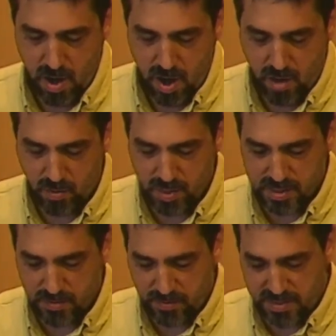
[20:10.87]
Are we,
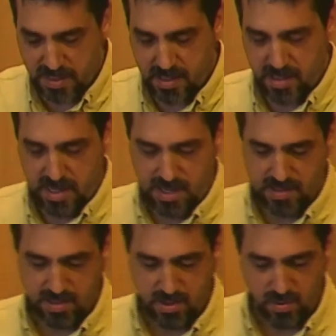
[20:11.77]
as Wiesel
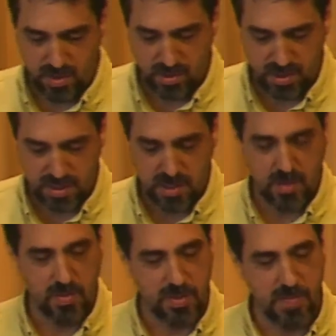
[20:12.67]
asked, going to listen
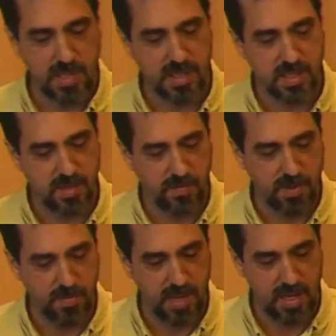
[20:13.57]
to his message and
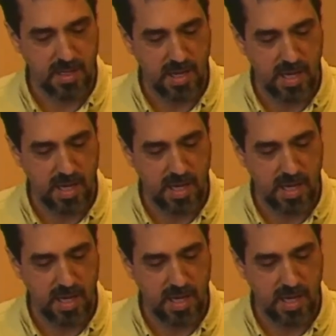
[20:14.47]
feel pain and